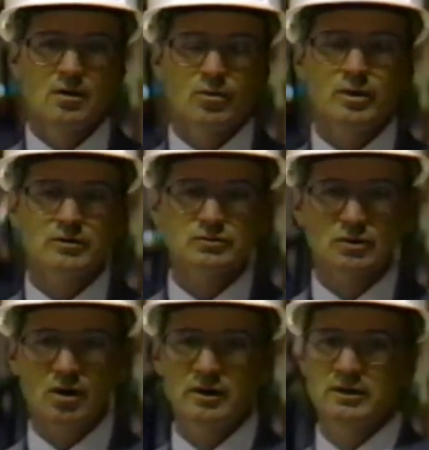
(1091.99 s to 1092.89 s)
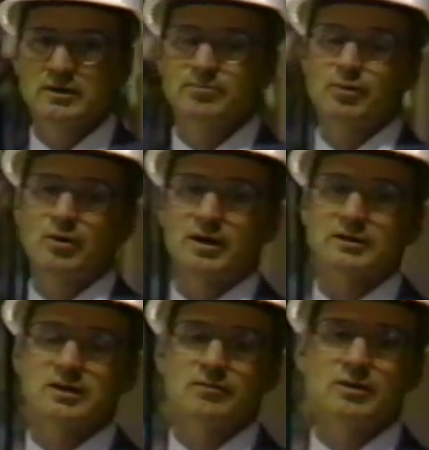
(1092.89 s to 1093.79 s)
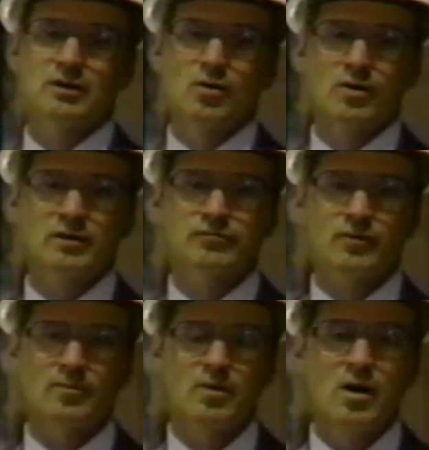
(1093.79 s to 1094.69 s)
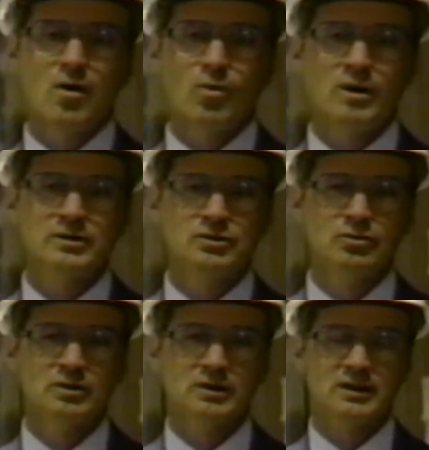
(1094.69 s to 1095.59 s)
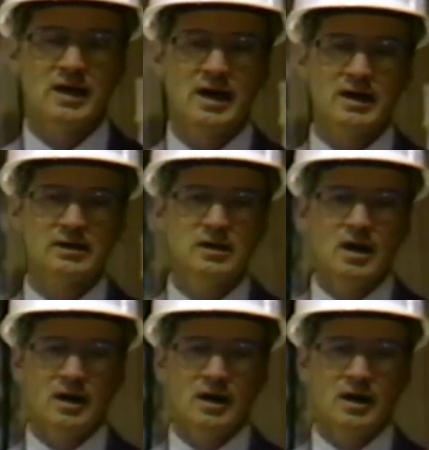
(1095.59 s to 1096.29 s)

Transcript: We have started in productivity going from 1 unit a day,